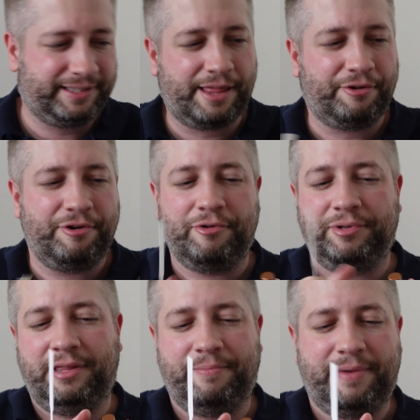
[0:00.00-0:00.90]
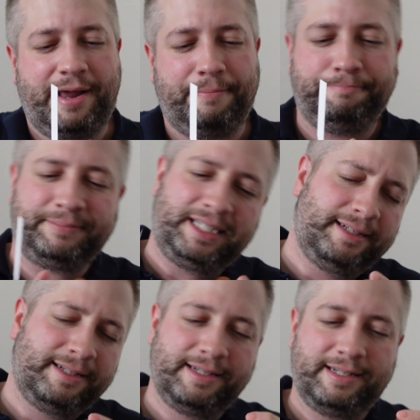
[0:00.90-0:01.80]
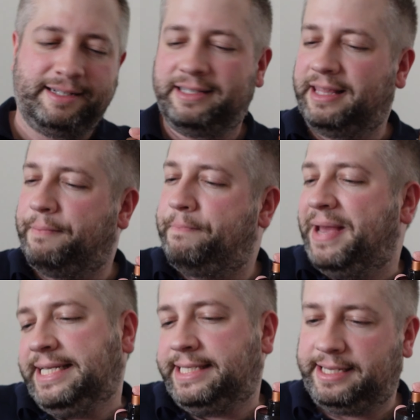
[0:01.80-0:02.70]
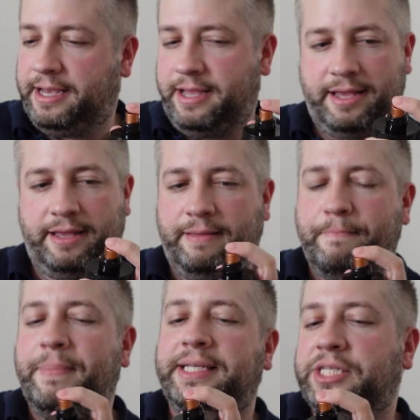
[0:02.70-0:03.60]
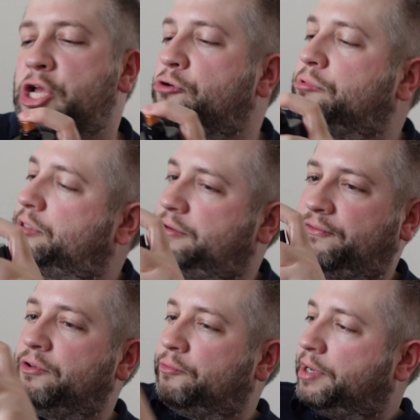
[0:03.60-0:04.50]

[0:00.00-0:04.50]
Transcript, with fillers: leather note to the bottom. The bass, bass notes, if you